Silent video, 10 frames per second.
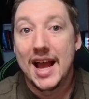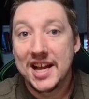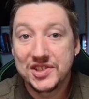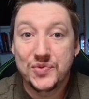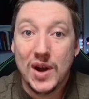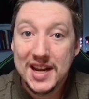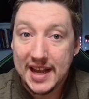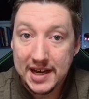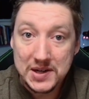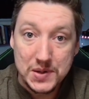As of right
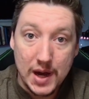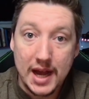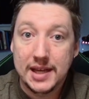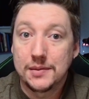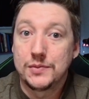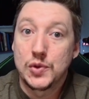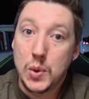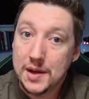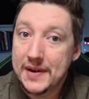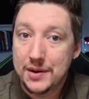now, I am
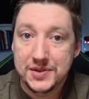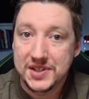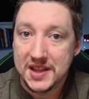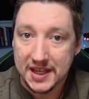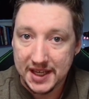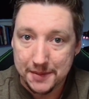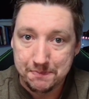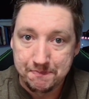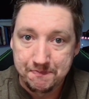twelve hours into the game.